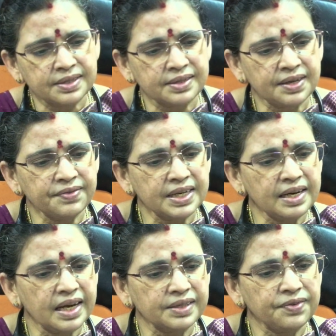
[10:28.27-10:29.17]

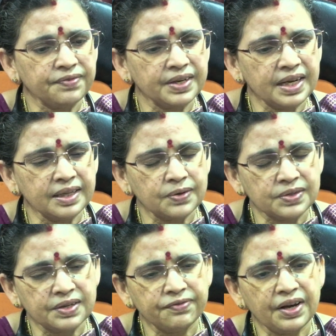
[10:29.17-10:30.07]

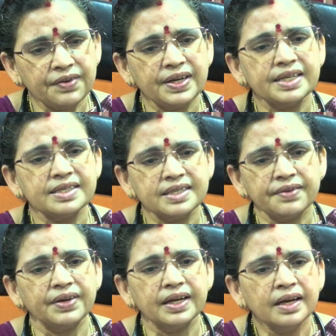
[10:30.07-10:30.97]
17,59,587.